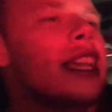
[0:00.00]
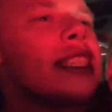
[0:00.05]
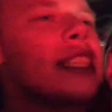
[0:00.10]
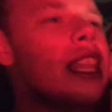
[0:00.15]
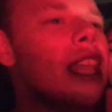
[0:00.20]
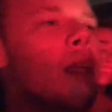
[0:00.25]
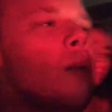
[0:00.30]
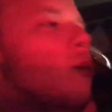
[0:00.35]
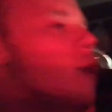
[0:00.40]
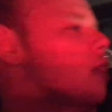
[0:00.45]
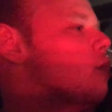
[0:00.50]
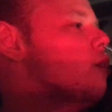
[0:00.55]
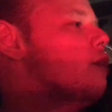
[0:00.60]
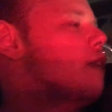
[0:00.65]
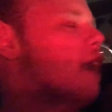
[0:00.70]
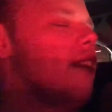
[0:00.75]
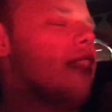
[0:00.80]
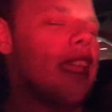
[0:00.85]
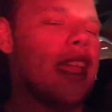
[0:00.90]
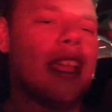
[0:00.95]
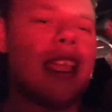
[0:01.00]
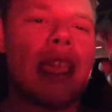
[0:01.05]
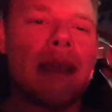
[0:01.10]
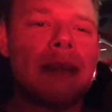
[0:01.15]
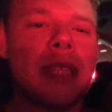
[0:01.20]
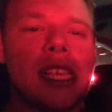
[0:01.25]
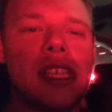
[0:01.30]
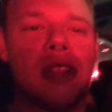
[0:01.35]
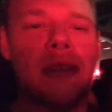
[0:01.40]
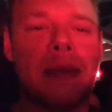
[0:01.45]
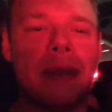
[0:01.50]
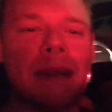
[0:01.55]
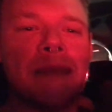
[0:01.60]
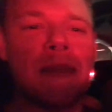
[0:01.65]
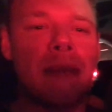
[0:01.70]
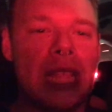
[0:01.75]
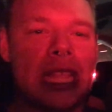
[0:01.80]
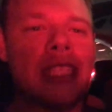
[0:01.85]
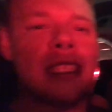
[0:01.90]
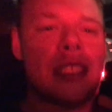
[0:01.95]
I said like 135. Like, I kept telling her
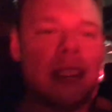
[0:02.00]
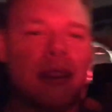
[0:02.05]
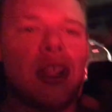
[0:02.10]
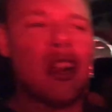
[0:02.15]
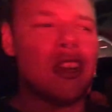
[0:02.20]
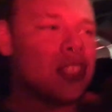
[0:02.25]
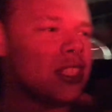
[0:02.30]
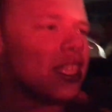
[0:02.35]
our